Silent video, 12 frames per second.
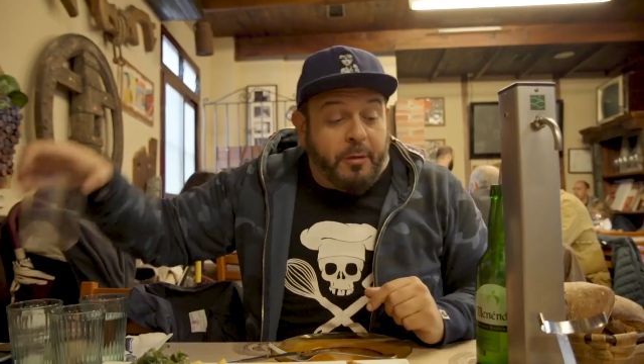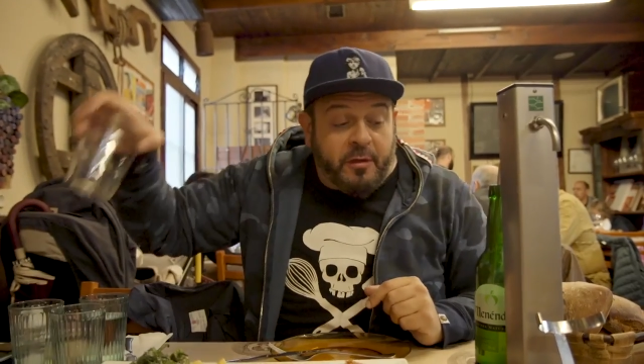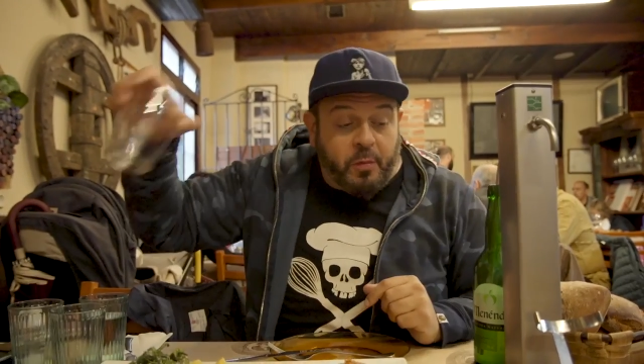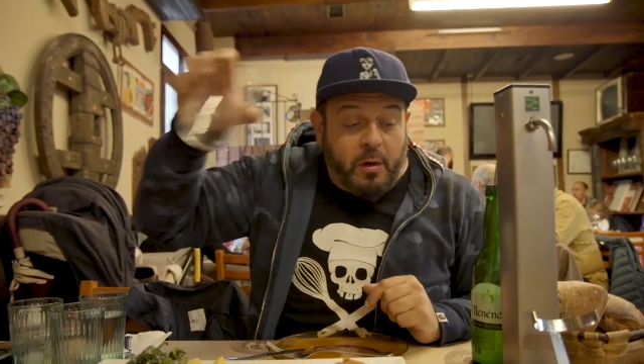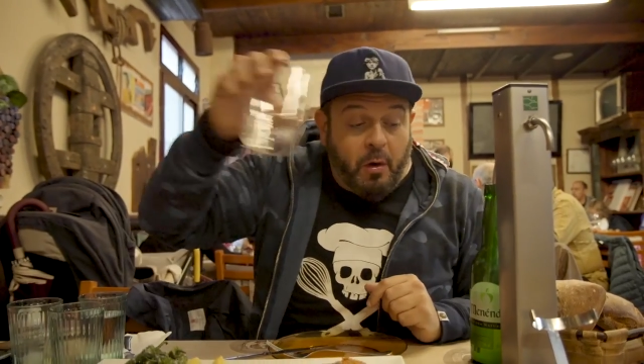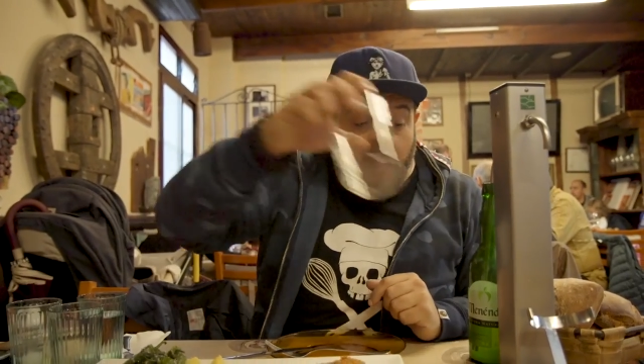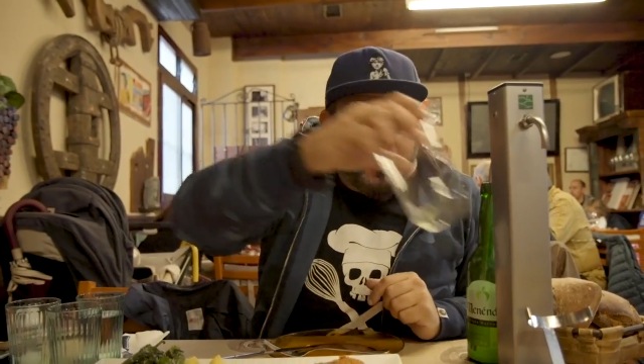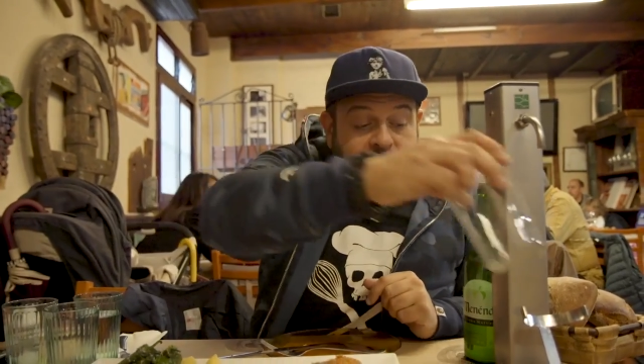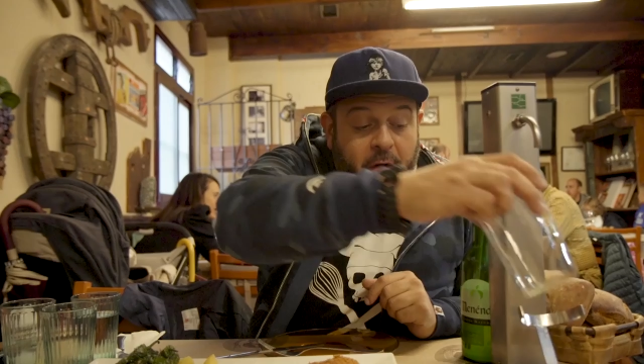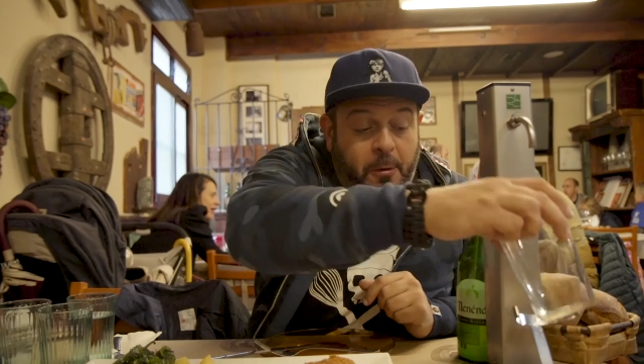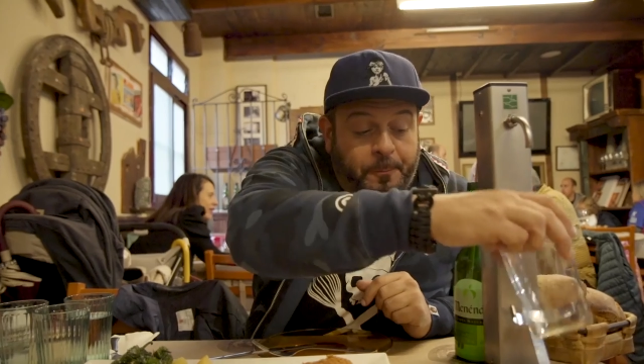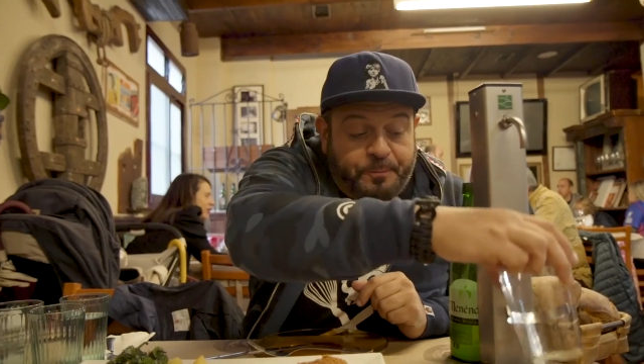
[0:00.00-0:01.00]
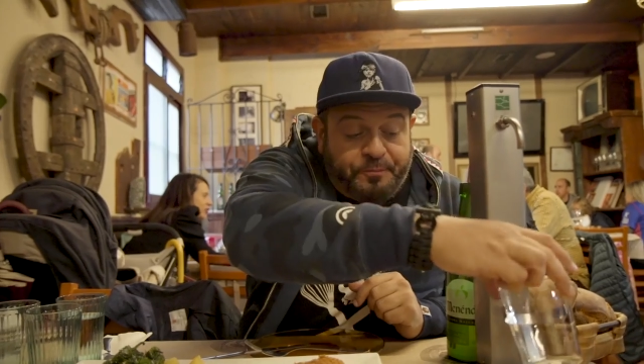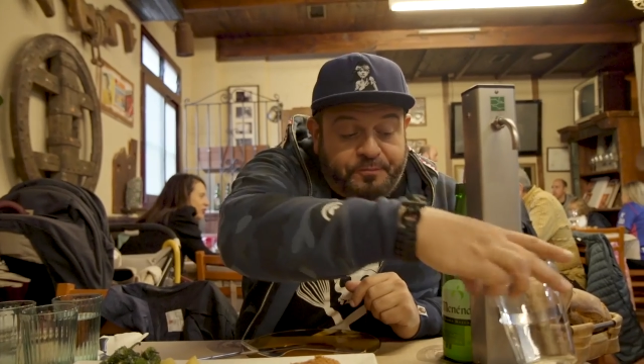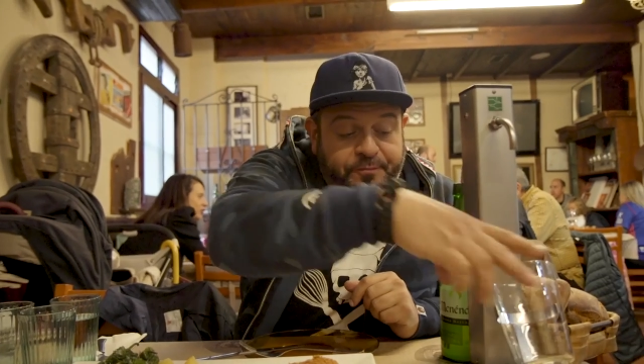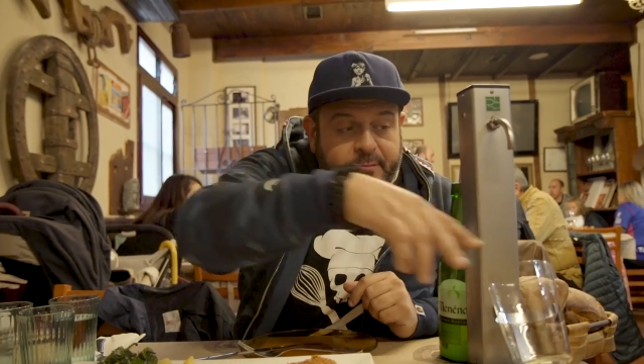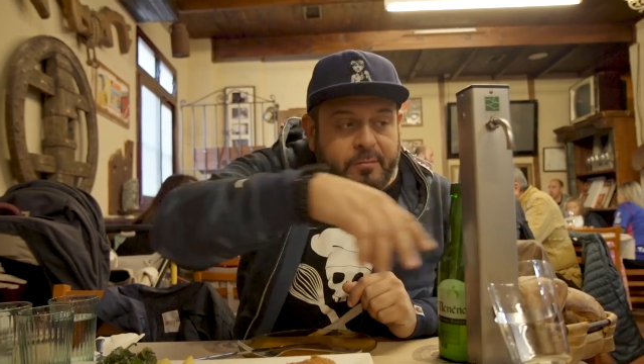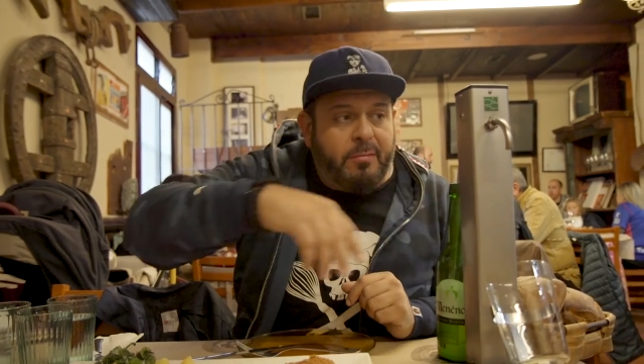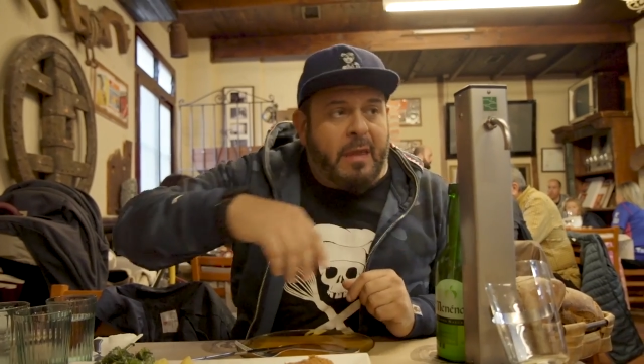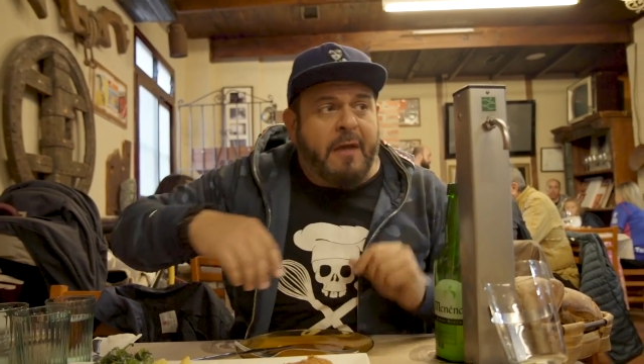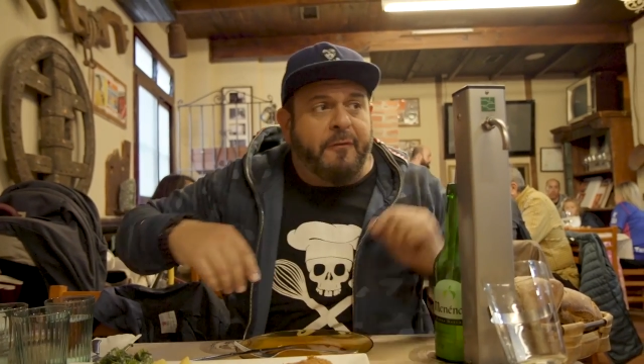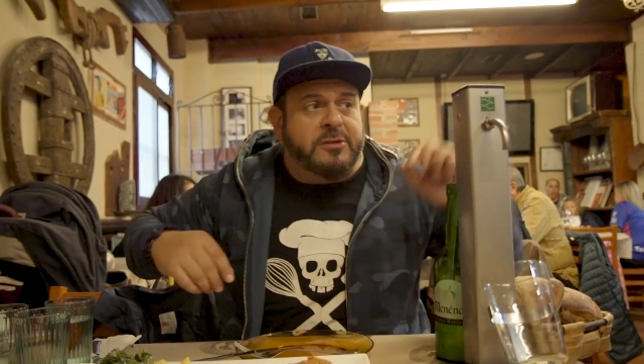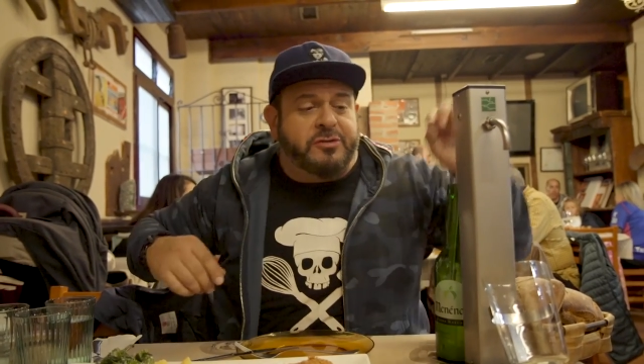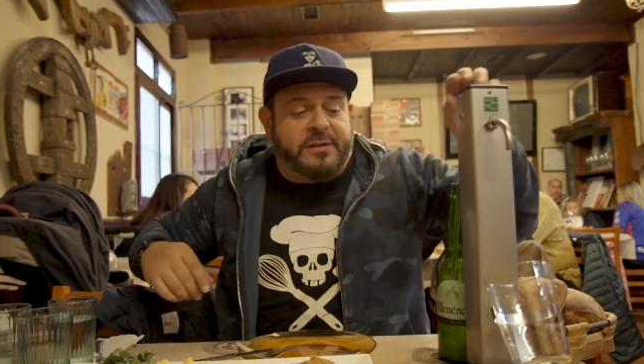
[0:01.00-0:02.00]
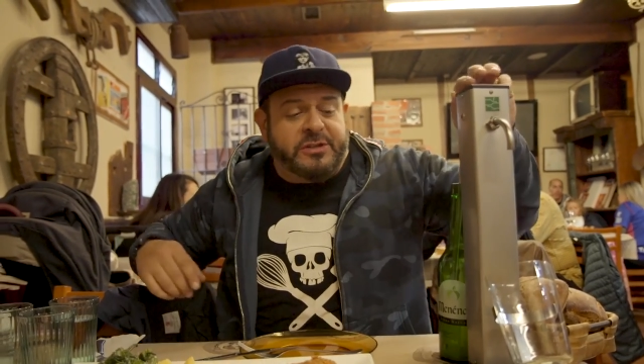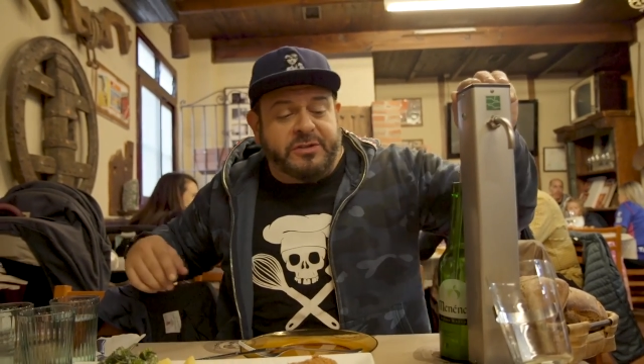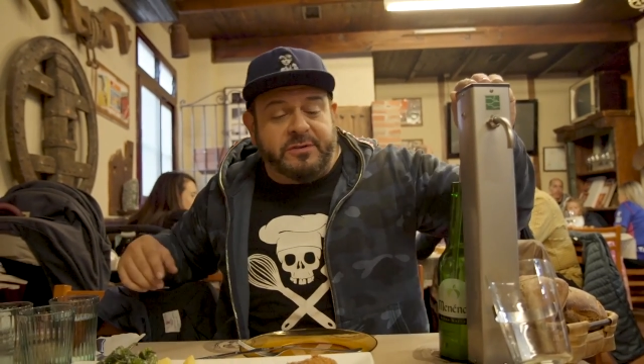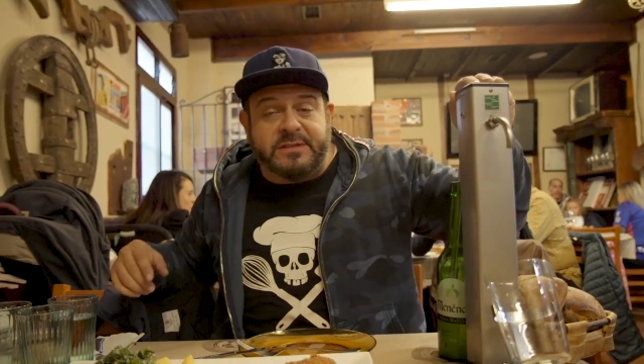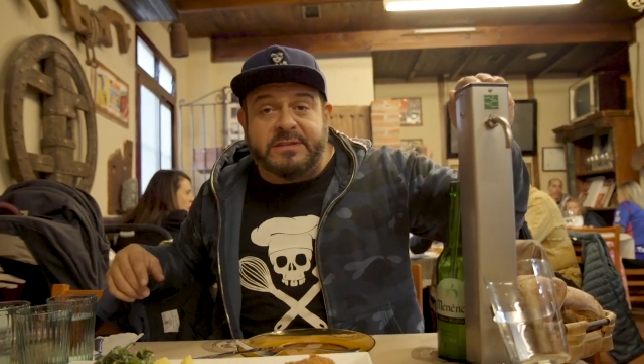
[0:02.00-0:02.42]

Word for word: Plus, we also have our traditional